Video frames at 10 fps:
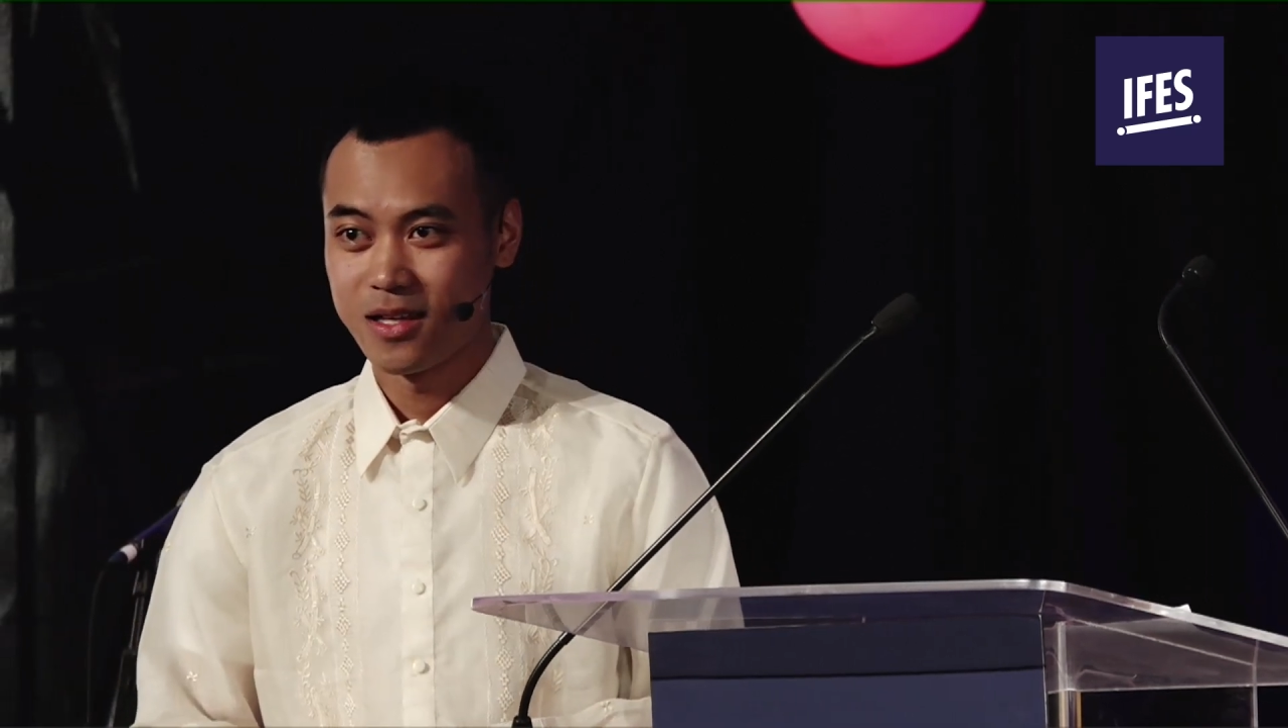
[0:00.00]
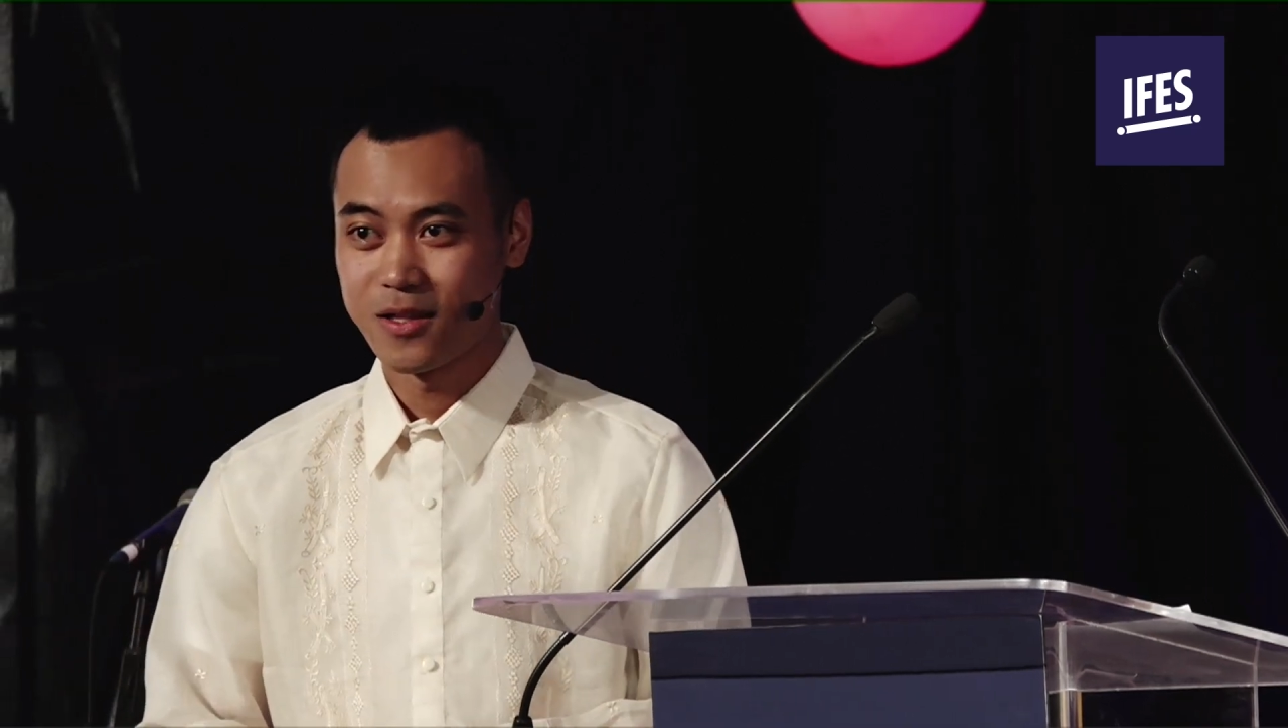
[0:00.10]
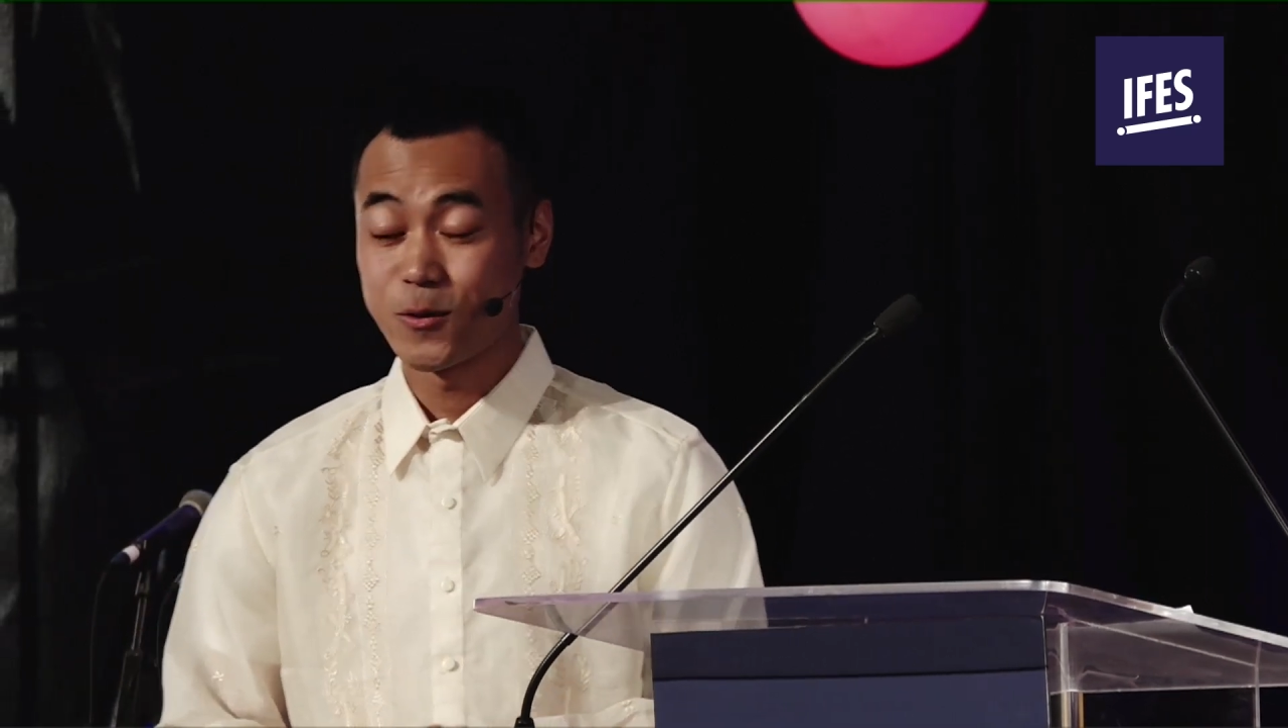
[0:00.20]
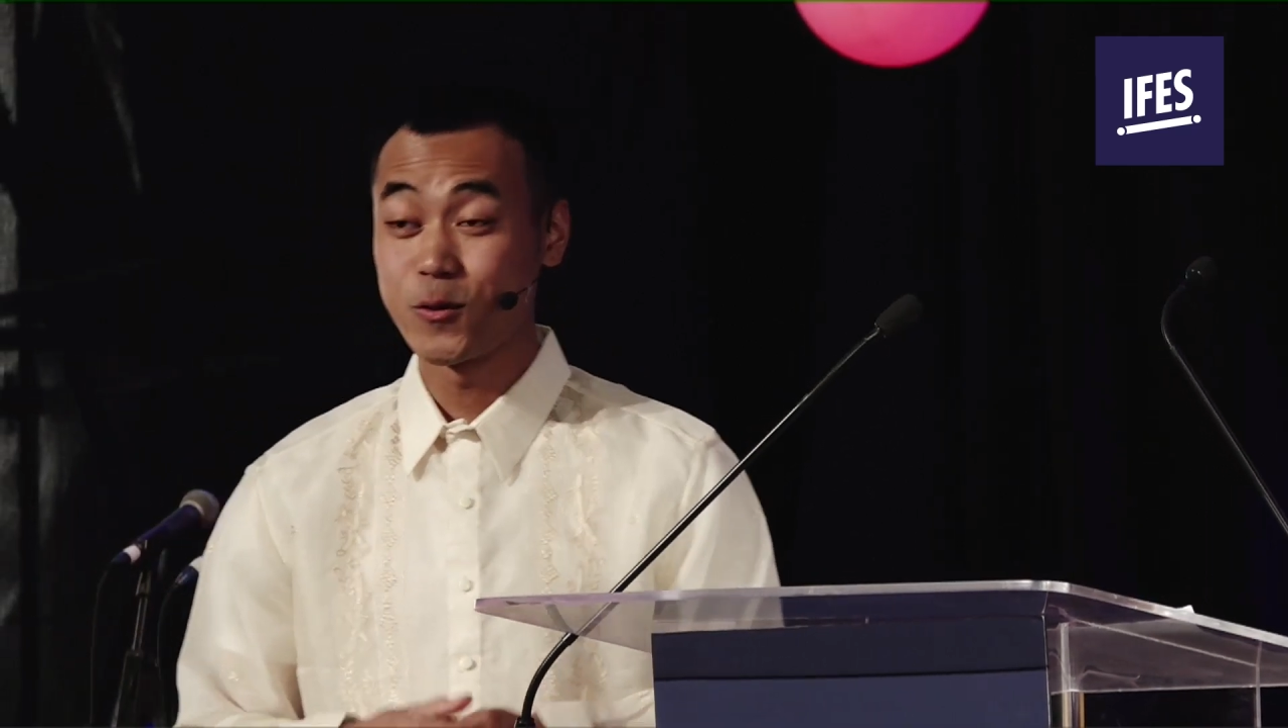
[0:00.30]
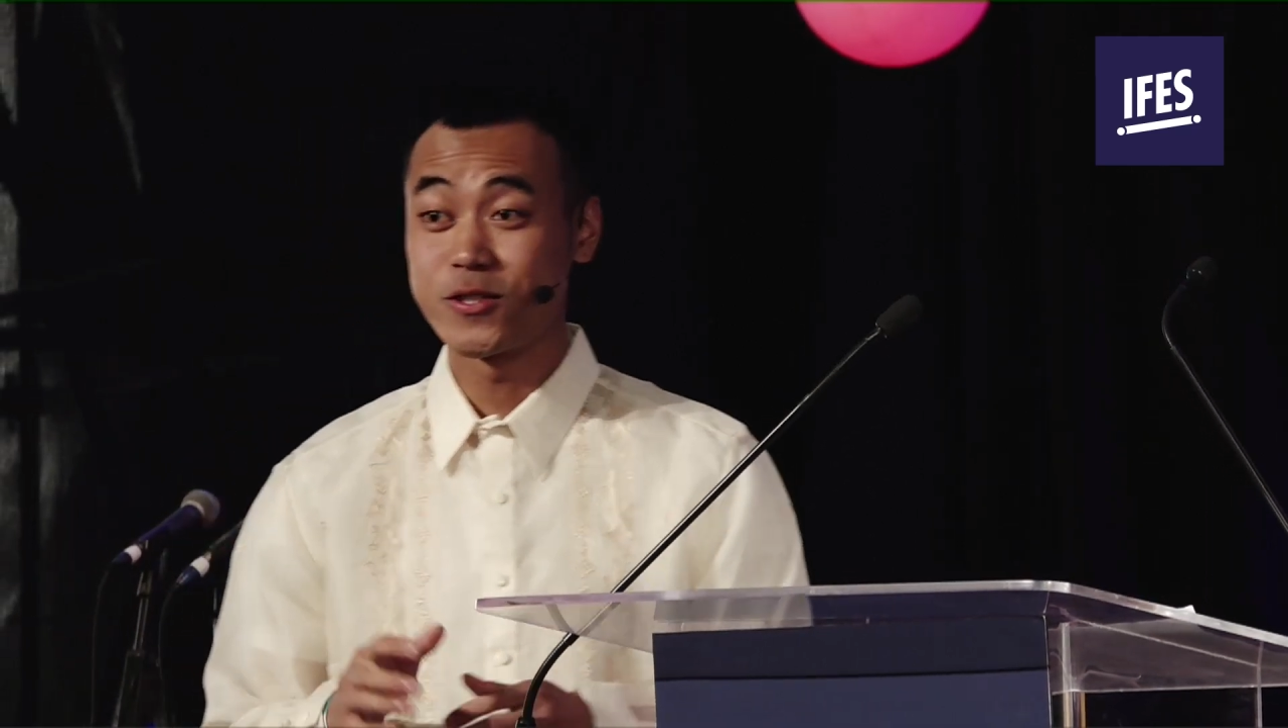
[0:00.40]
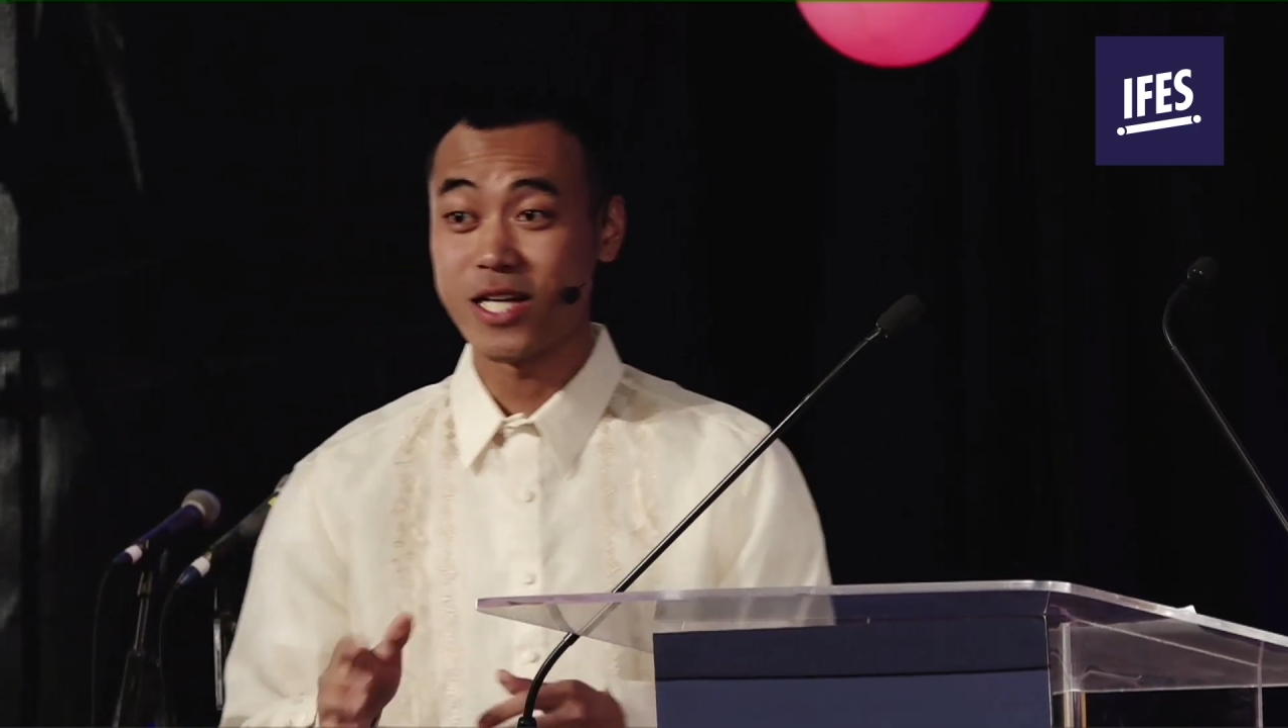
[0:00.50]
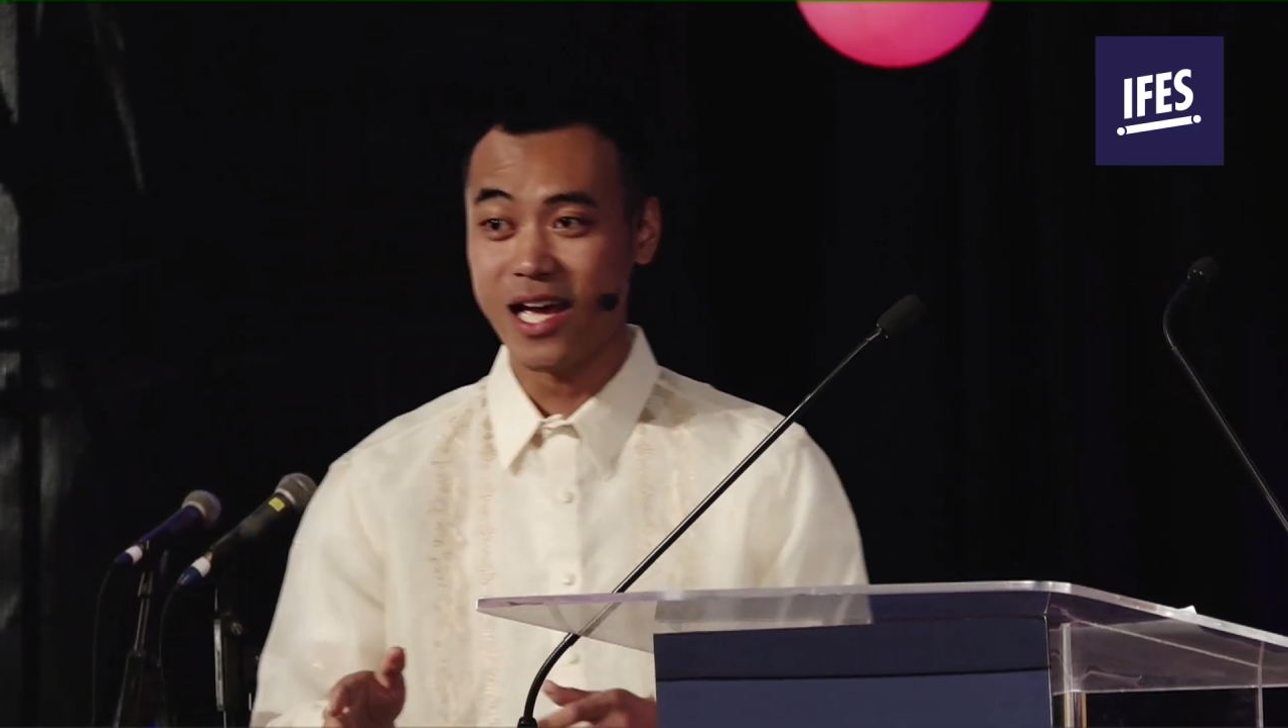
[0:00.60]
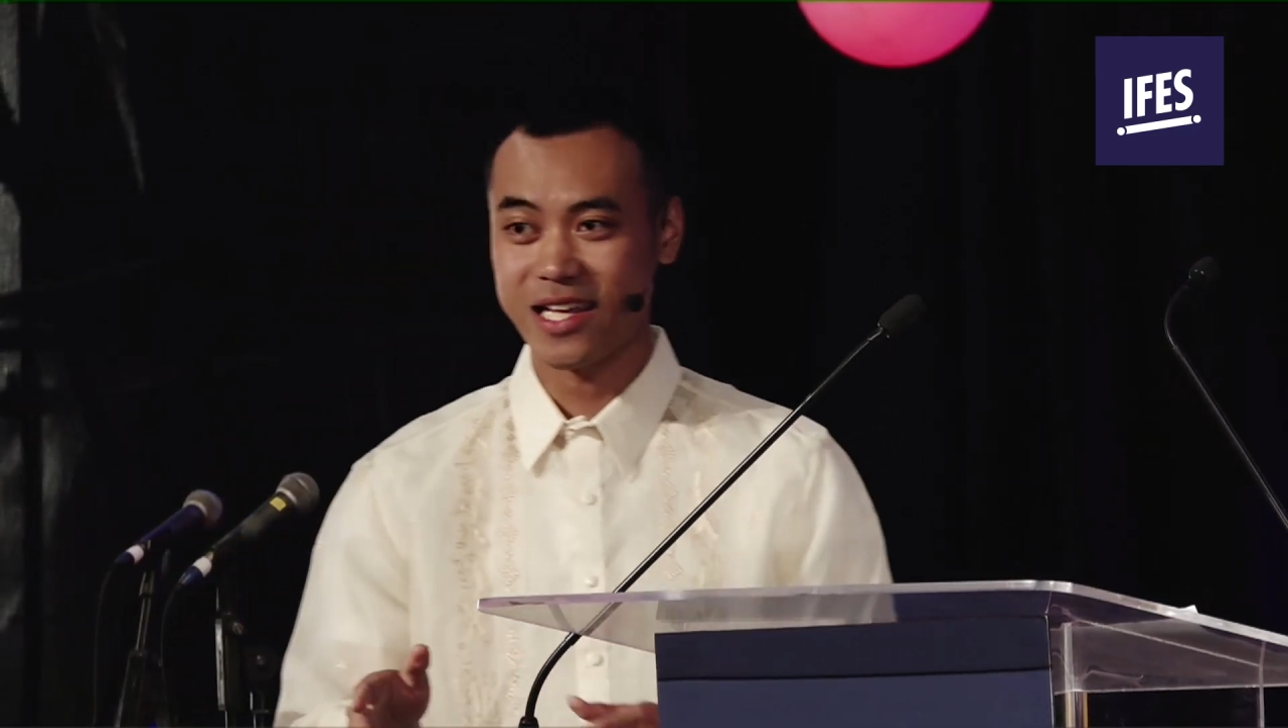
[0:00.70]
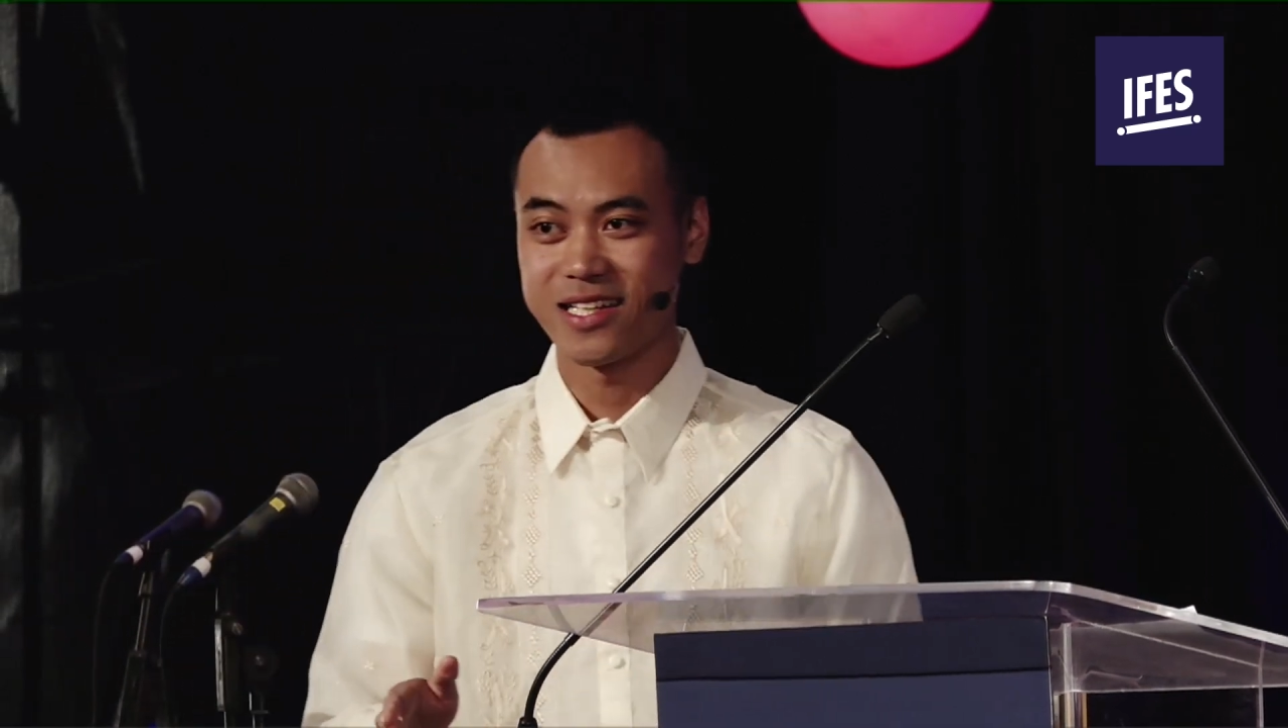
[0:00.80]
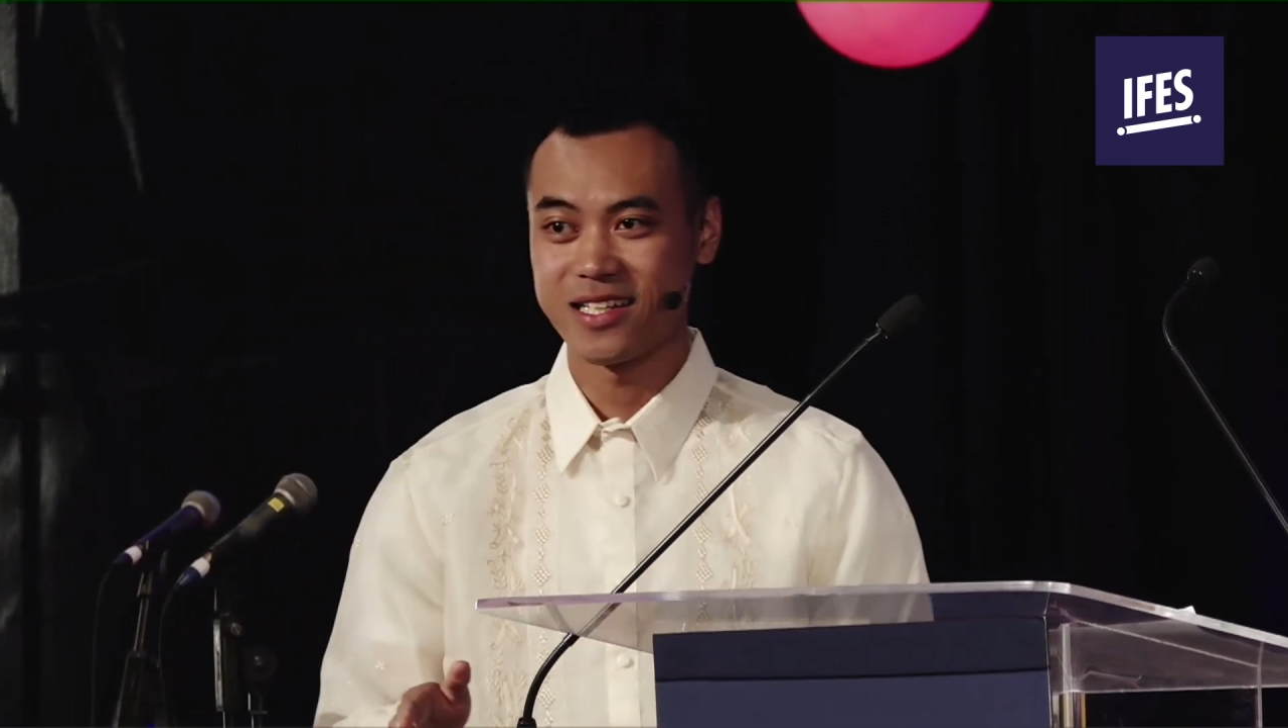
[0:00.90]
to
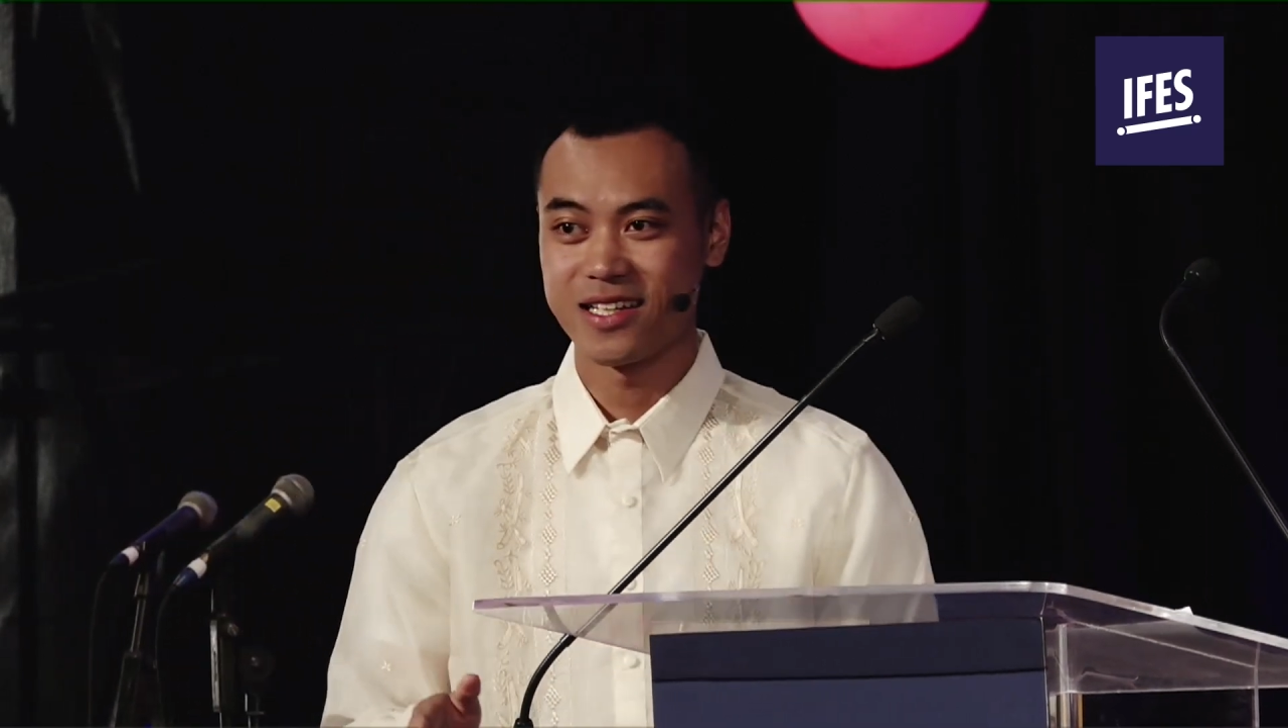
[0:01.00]
Jack,